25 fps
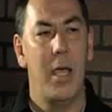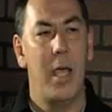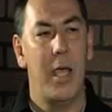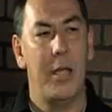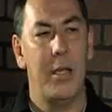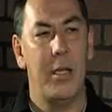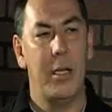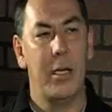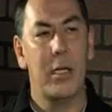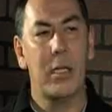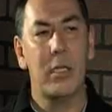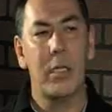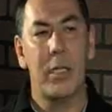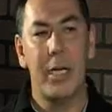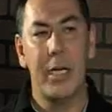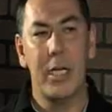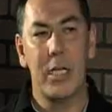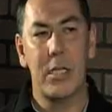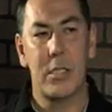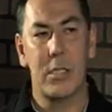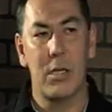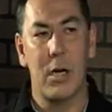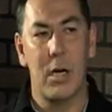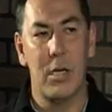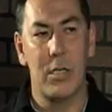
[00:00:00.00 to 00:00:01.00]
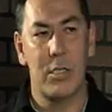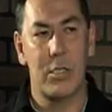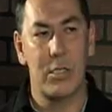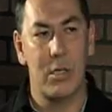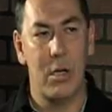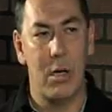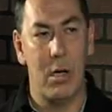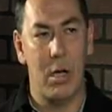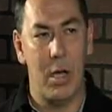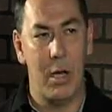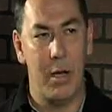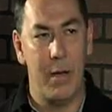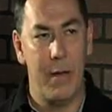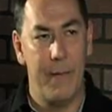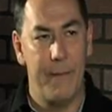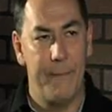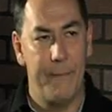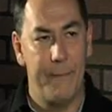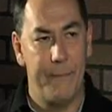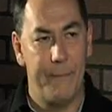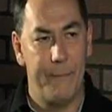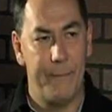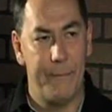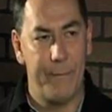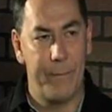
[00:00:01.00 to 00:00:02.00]
and then the clinic starts on
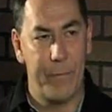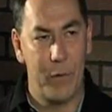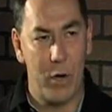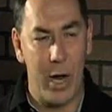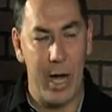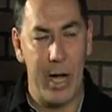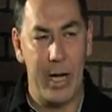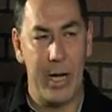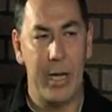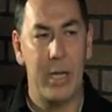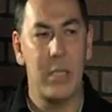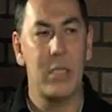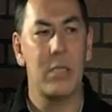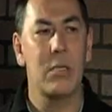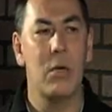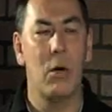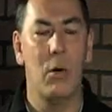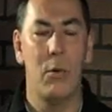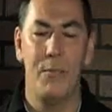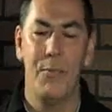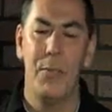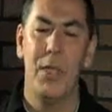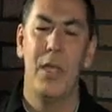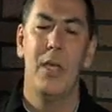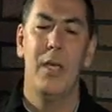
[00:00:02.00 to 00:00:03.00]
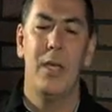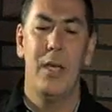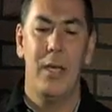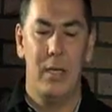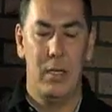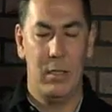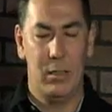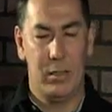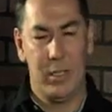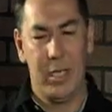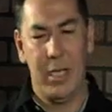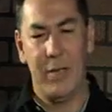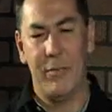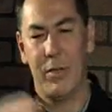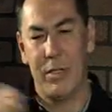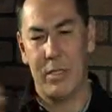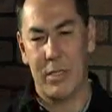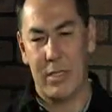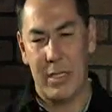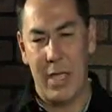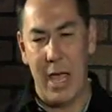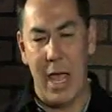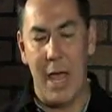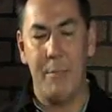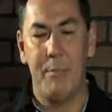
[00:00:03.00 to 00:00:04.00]
Friday. So it'll give us
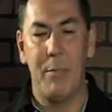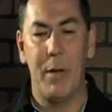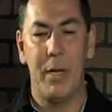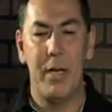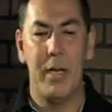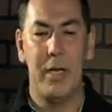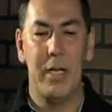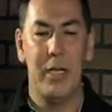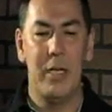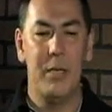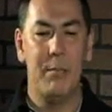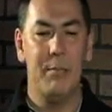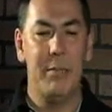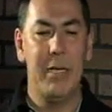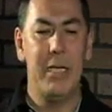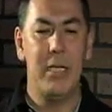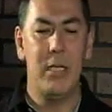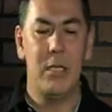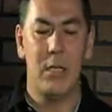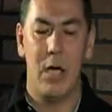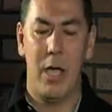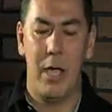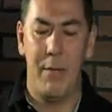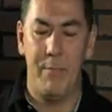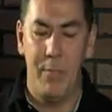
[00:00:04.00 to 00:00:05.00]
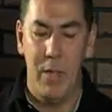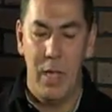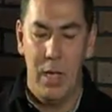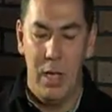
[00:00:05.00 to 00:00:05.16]
that. But in the meantime,